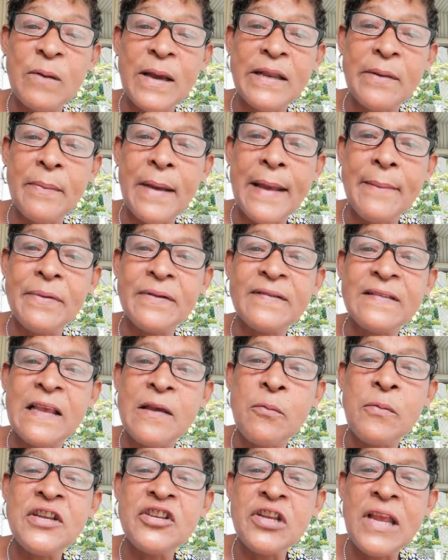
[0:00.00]
why the Bible say
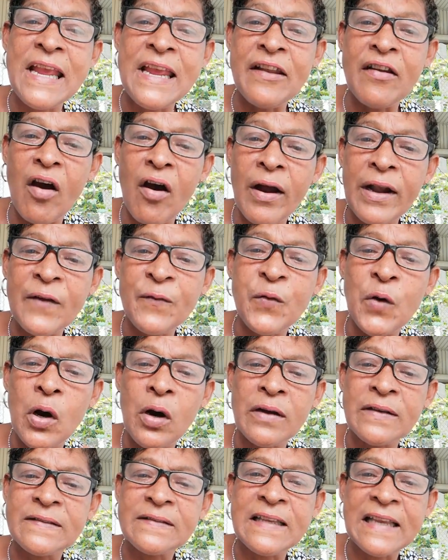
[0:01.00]
in order for
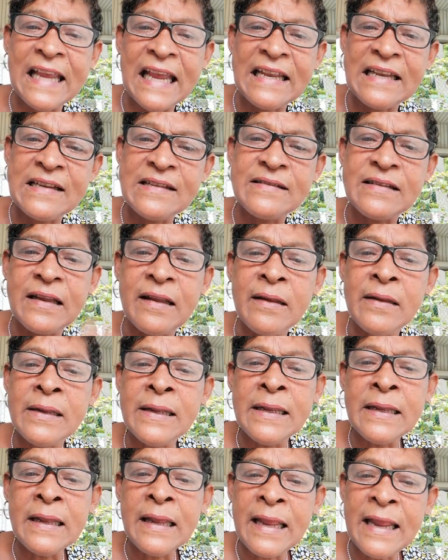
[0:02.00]
us to get into
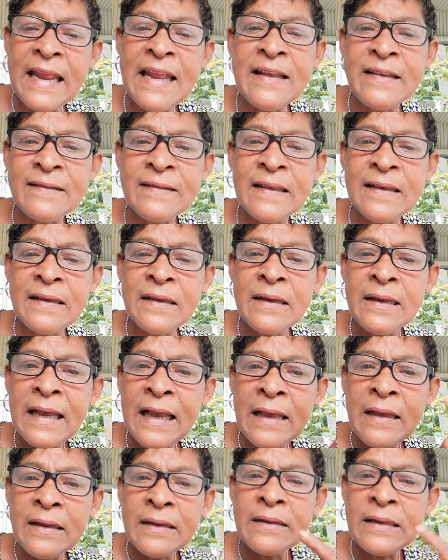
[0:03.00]
his
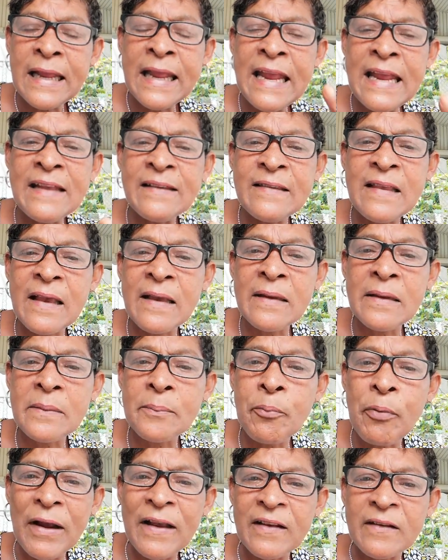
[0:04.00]

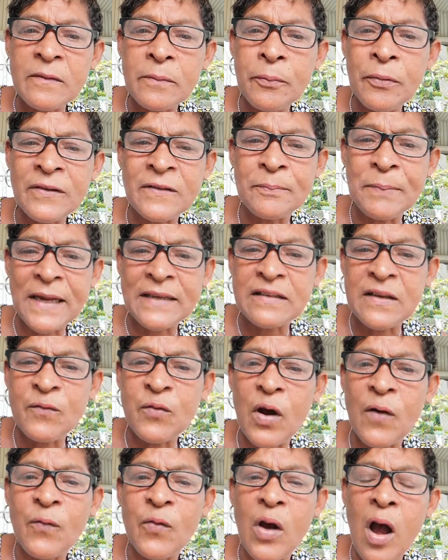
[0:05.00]
perspective
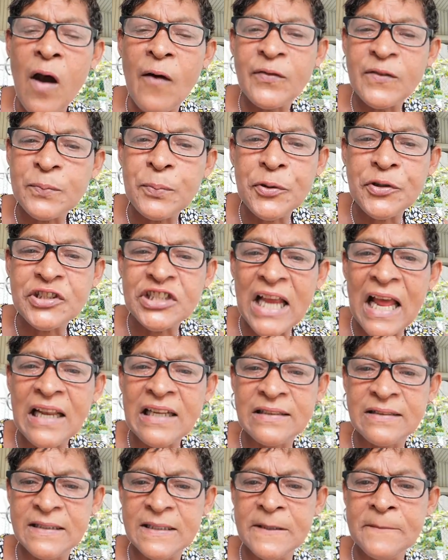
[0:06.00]
of
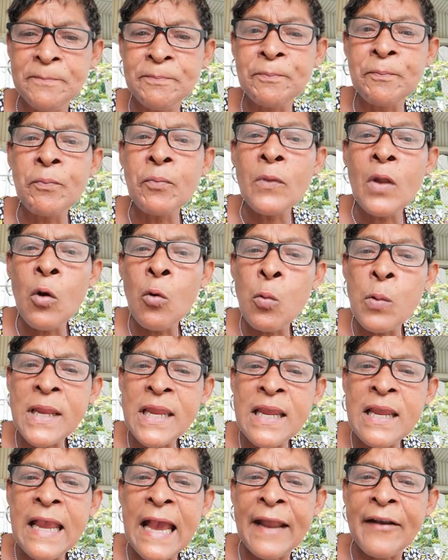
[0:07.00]
spirituality,
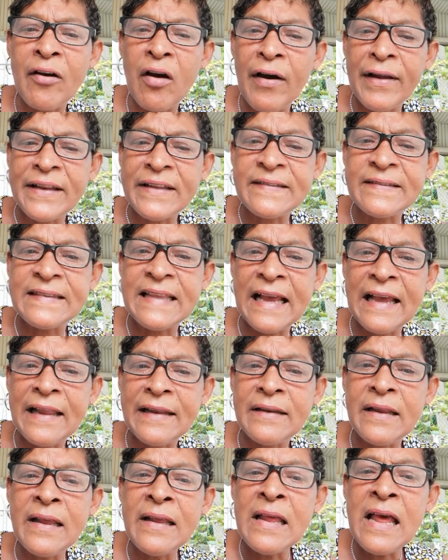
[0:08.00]
we got to
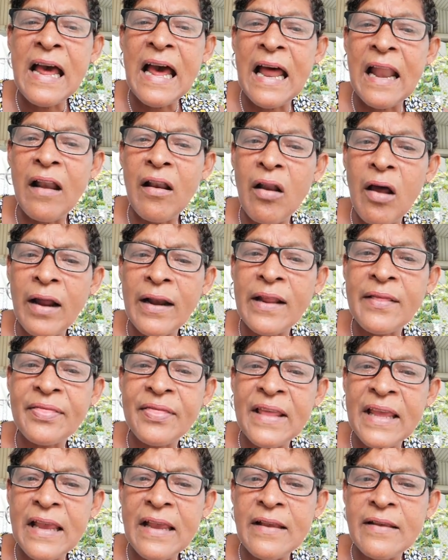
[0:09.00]
understand a lot of
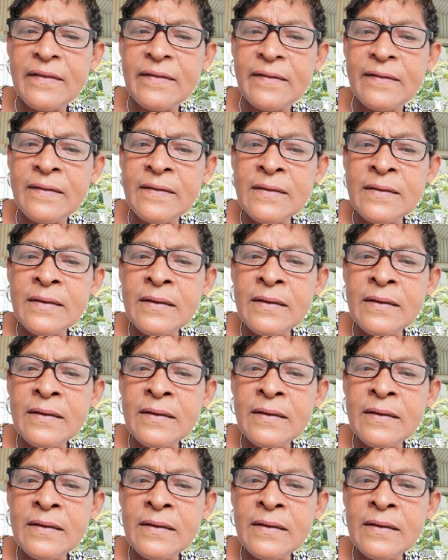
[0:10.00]
things,